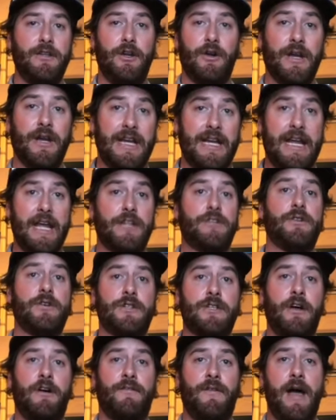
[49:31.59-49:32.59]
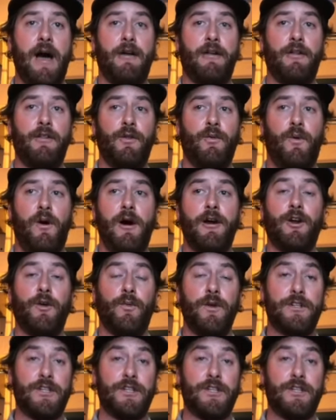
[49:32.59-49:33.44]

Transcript: you know, to get yourself out on the water,